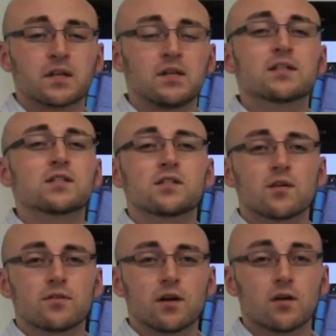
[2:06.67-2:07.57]

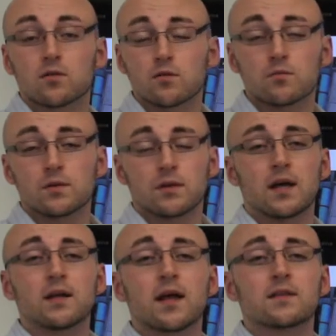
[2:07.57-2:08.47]
necessary
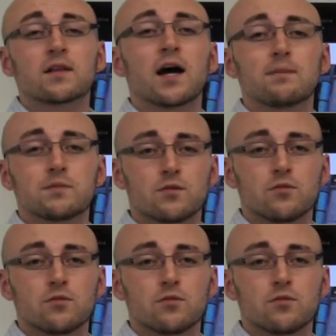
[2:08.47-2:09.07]
at times